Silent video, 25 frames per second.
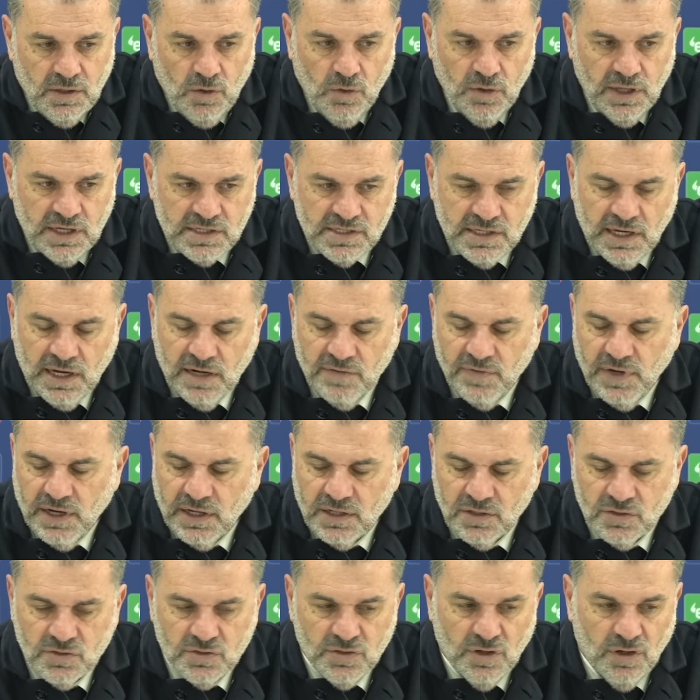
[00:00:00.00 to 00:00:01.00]
All that's out of our
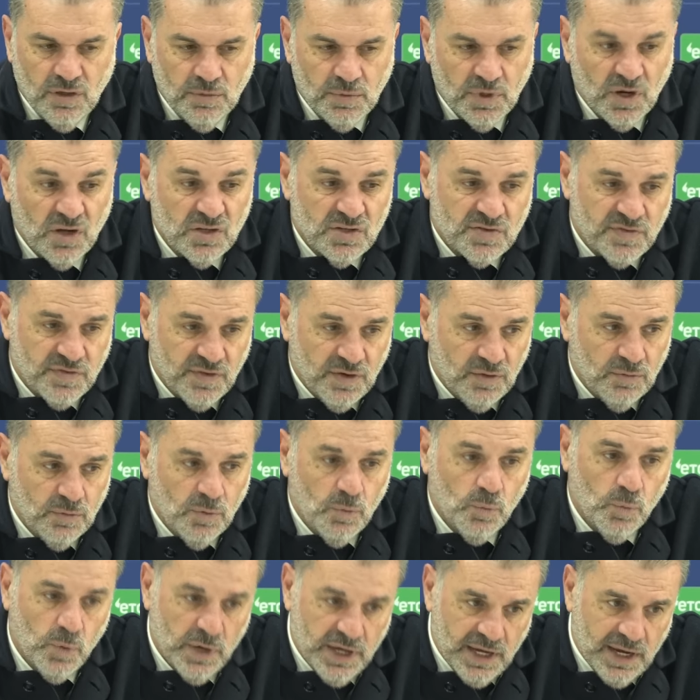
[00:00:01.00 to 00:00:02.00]
control, but I just felt
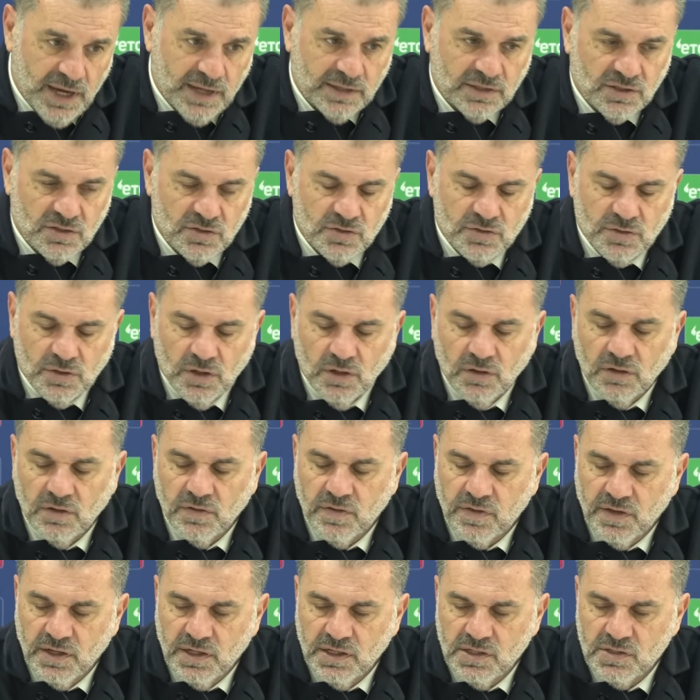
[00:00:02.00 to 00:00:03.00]
when we had control
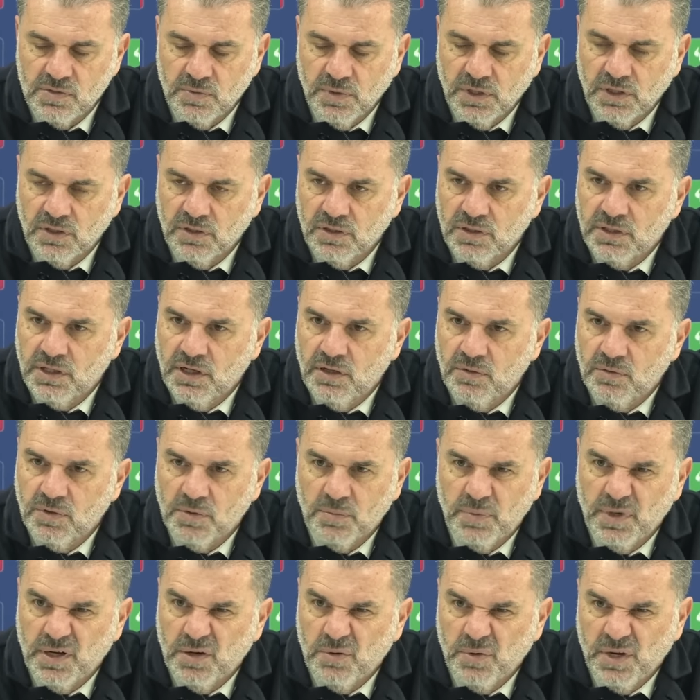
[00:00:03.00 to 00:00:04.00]
of things, we could have dealt
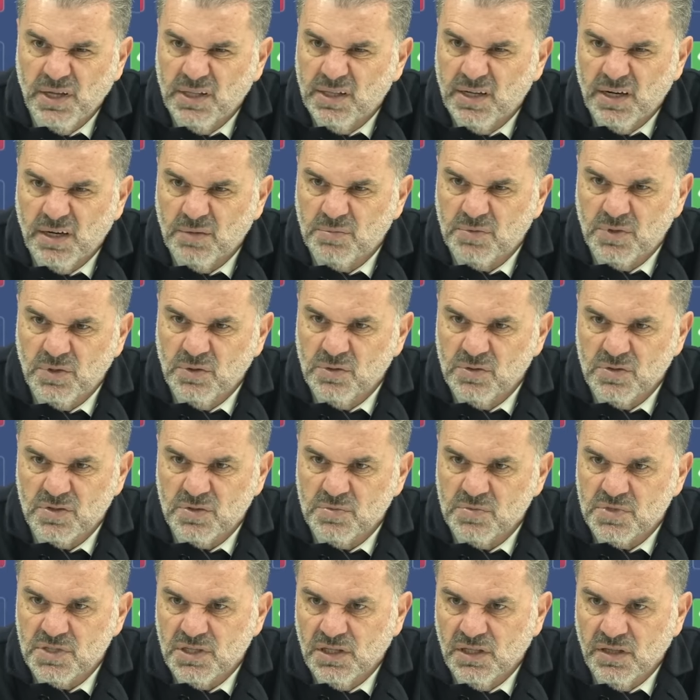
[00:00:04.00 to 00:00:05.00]
with it better. We ended up doing
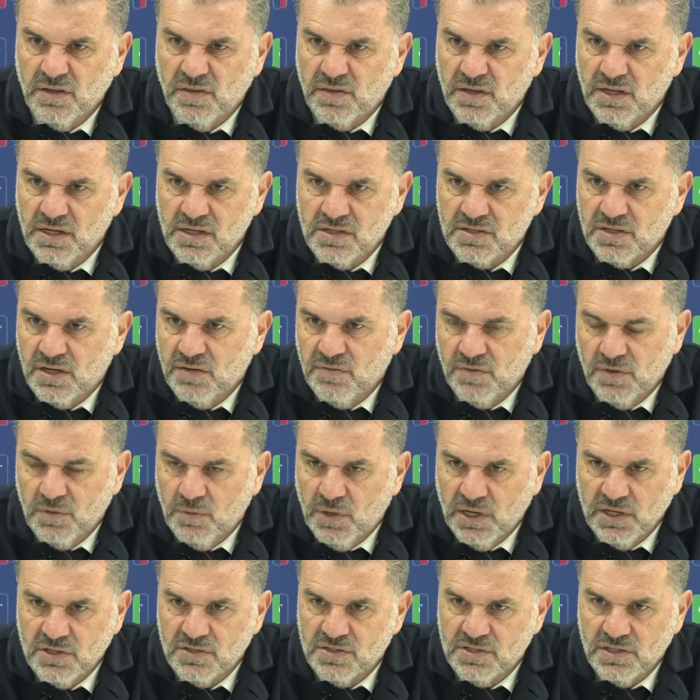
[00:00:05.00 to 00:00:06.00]
some silly things, giving
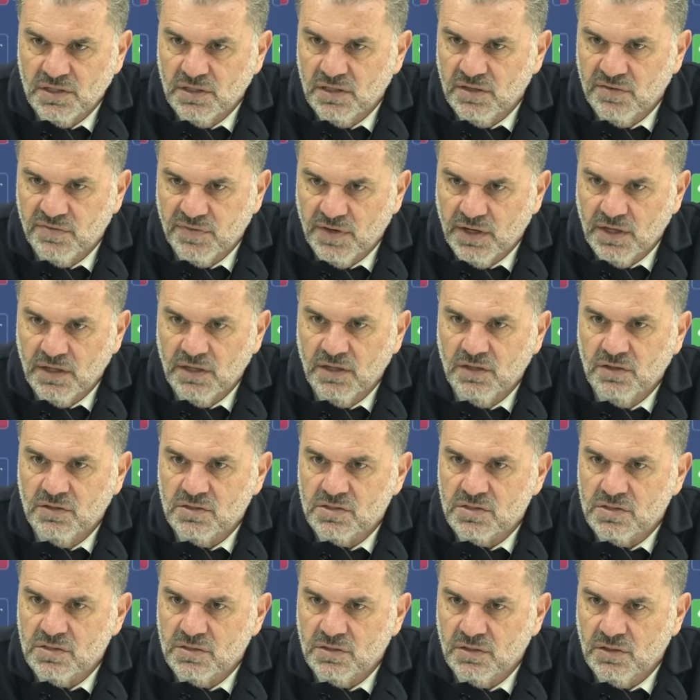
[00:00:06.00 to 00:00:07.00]
away silly
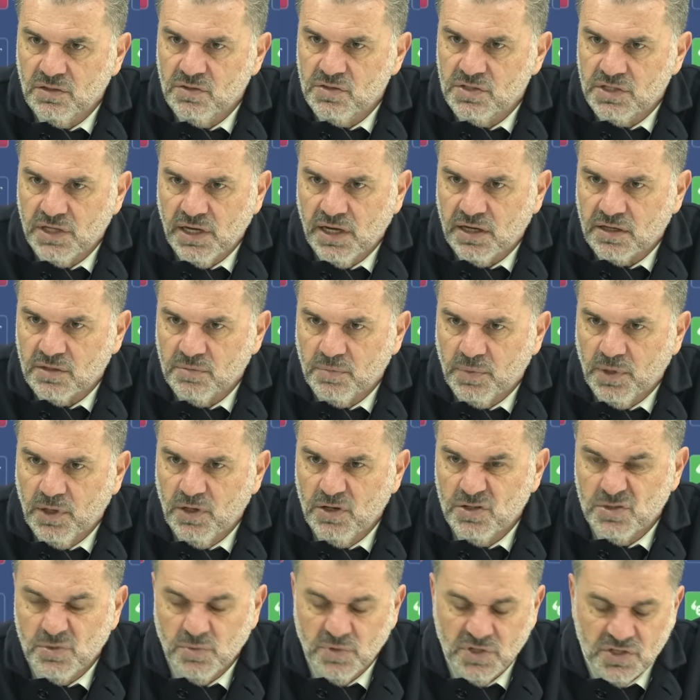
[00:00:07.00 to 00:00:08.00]
fouls and losing our
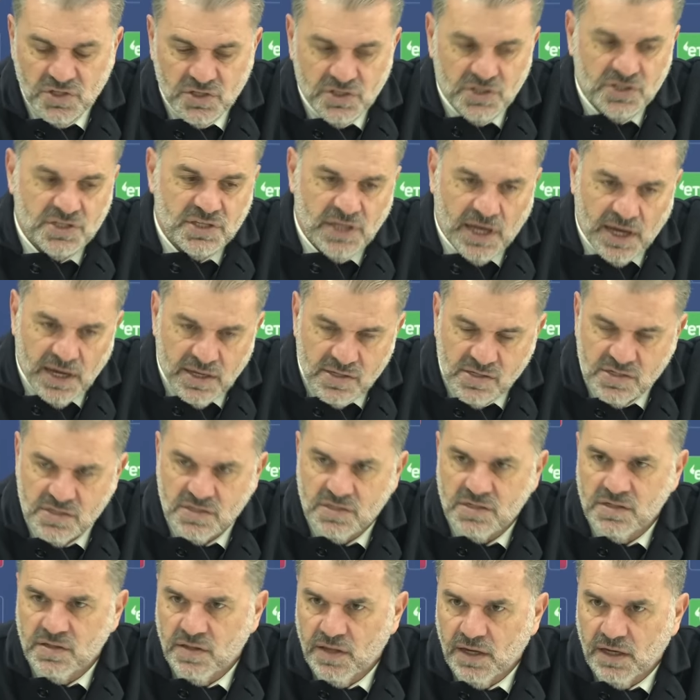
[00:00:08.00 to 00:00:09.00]
composure, which just adds
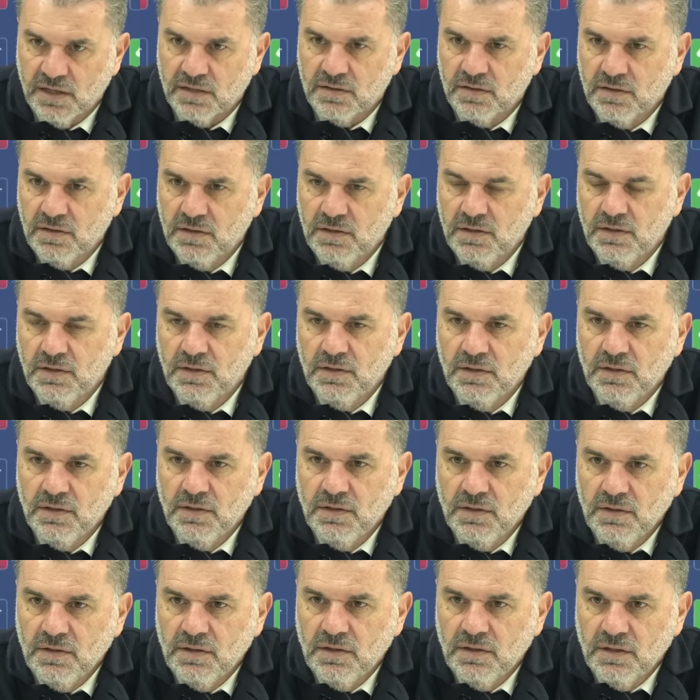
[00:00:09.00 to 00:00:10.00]
to that,
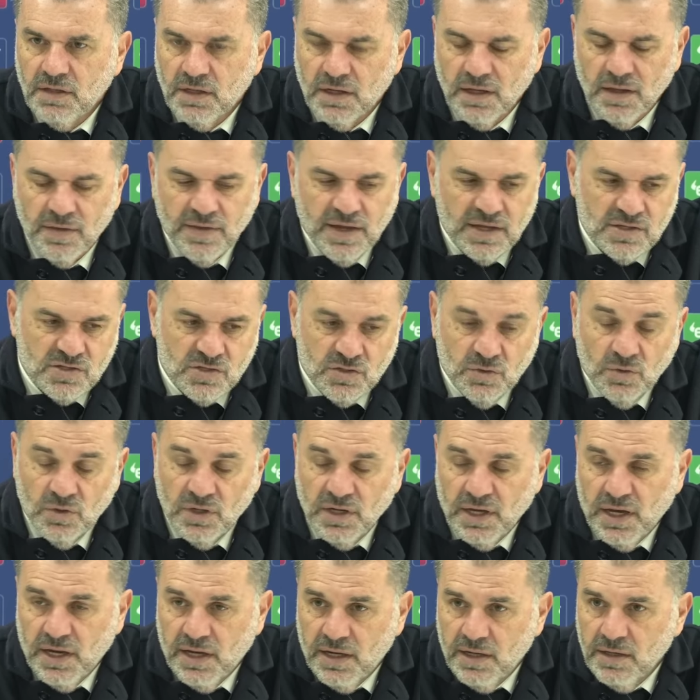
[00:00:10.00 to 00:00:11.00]
you know, that sort
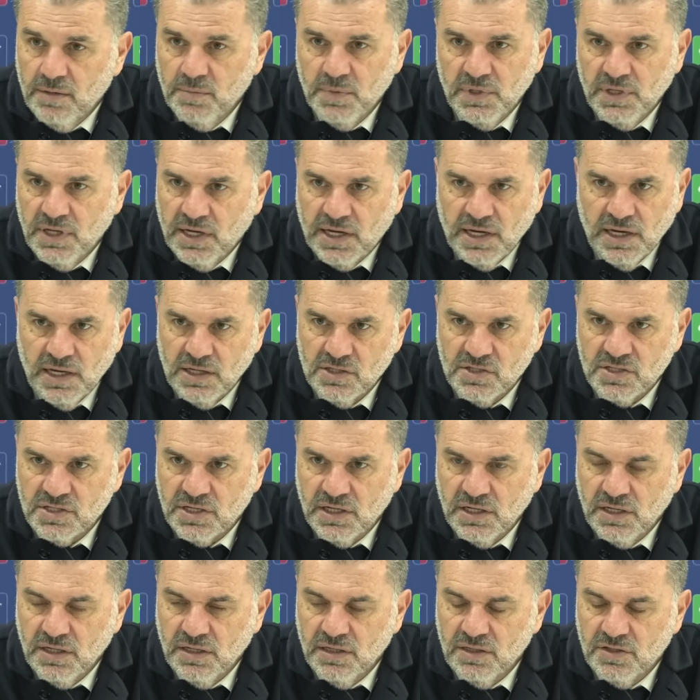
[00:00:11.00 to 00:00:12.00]
of game, and you can't
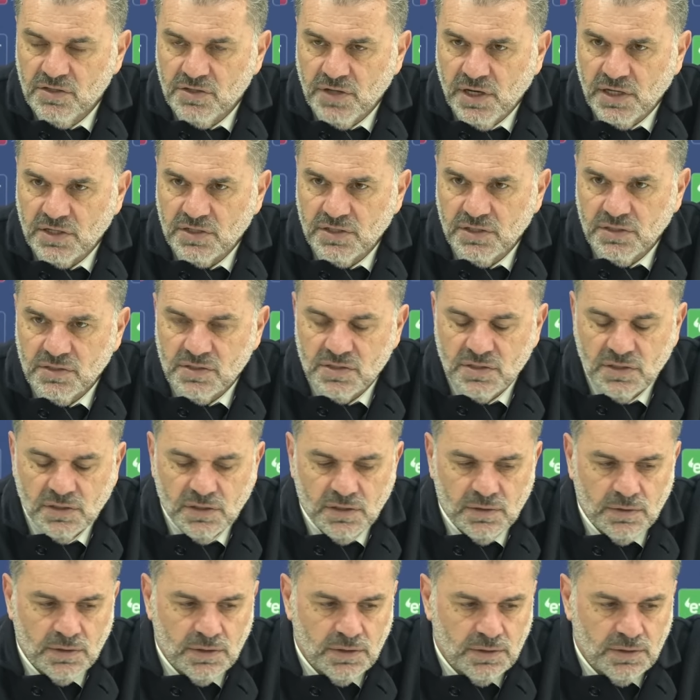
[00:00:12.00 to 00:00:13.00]
just get any traction. So